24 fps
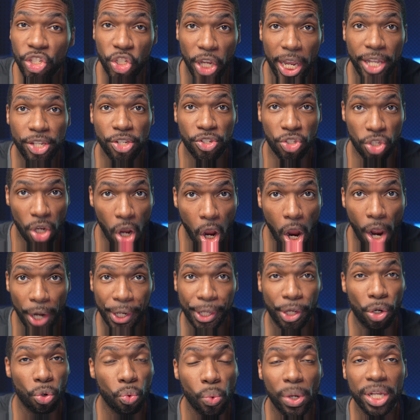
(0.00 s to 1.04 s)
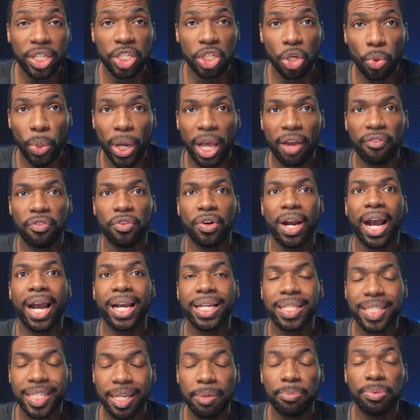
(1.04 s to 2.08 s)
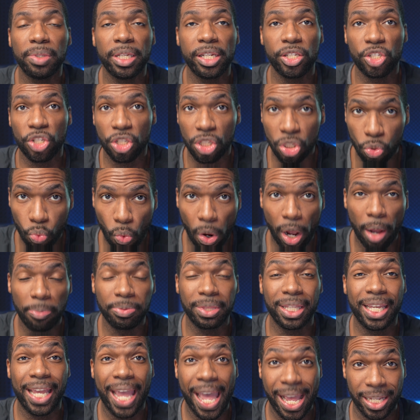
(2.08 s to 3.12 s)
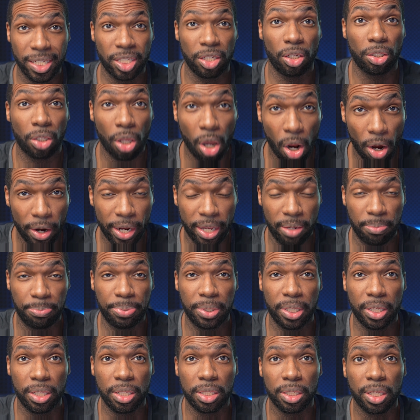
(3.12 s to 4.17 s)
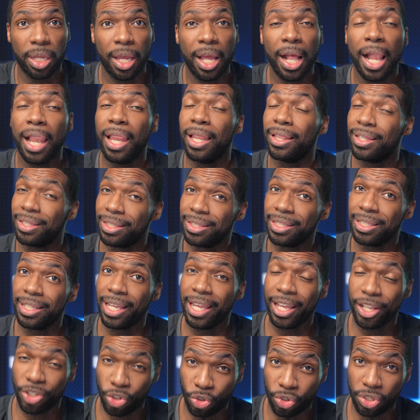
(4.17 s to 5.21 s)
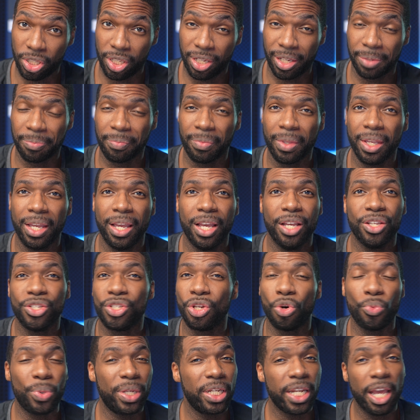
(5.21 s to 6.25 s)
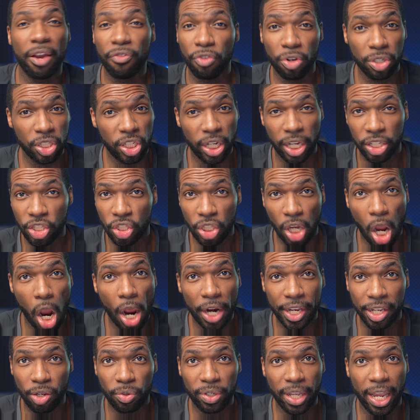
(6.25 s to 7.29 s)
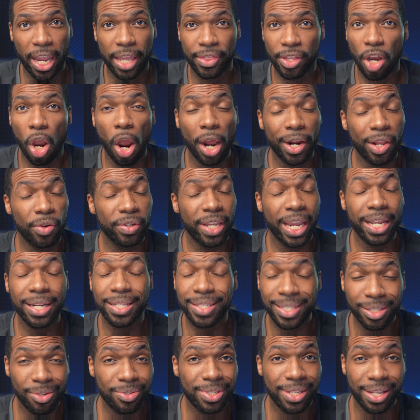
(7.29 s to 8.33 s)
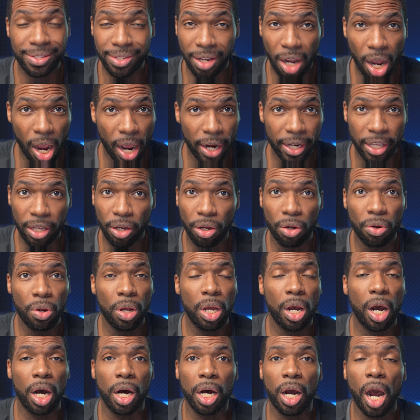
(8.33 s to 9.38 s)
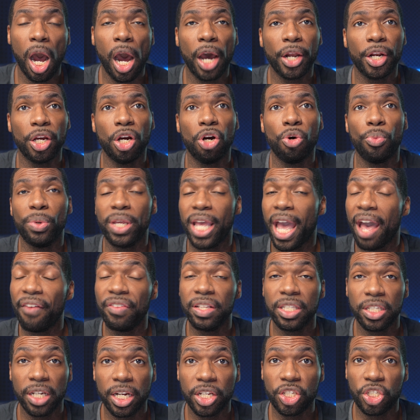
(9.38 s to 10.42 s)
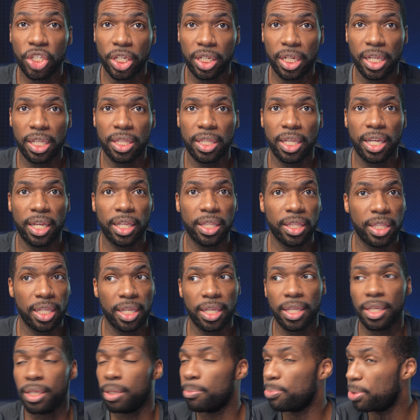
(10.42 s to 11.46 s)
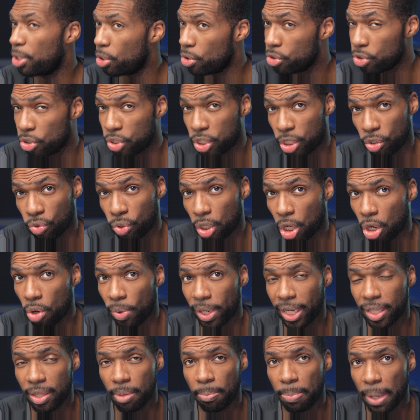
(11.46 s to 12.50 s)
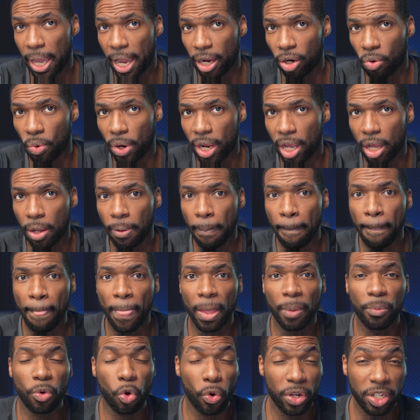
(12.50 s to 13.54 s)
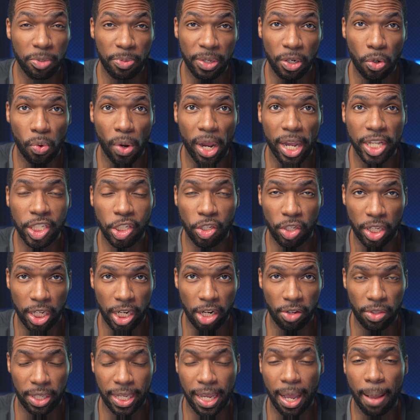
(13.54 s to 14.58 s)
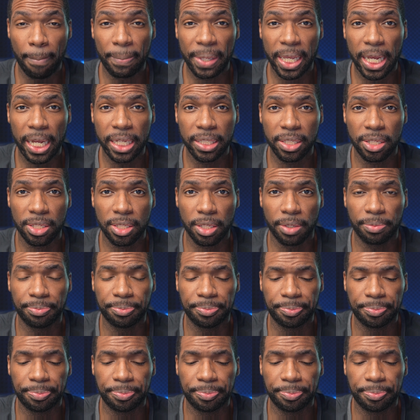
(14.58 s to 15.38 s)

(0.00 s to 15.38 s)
changes to audio whatsoever. I simply just swapped the XLR inputs. Interesting. So we never touched the audio gain. The audio gain is still set to auto. We haven't touched anything. The computers are still going in the background. I'm going to be quiet so you can hear the ambiance.